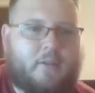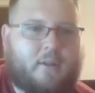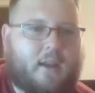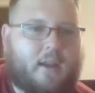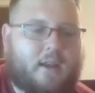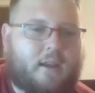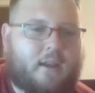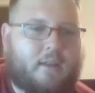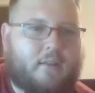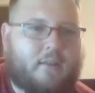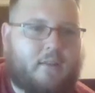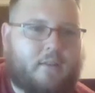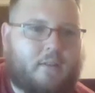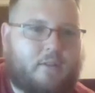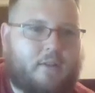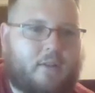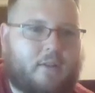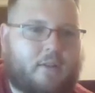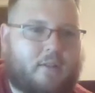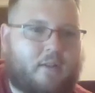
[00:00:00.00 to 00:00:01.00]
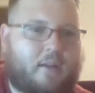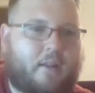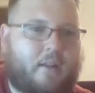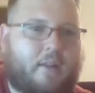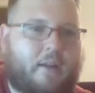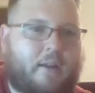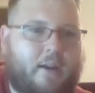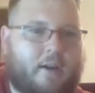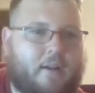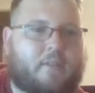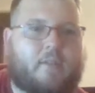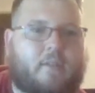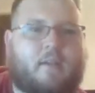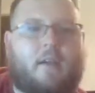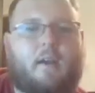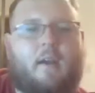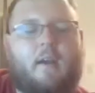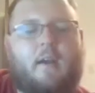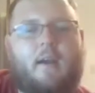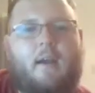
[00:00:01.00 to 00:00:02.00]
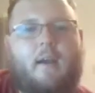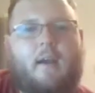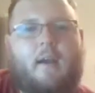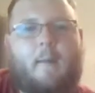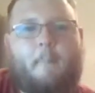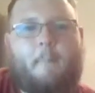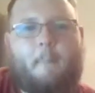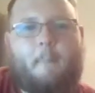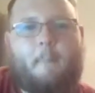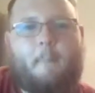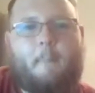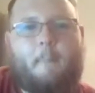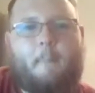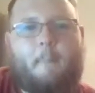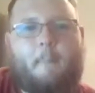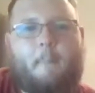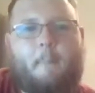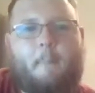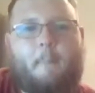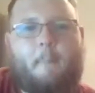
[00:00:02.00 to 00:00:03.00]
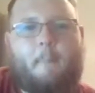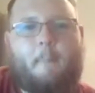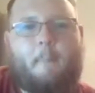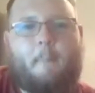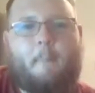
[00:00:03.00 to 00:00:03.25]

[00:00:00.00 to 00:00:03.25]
and it's just hilarious. I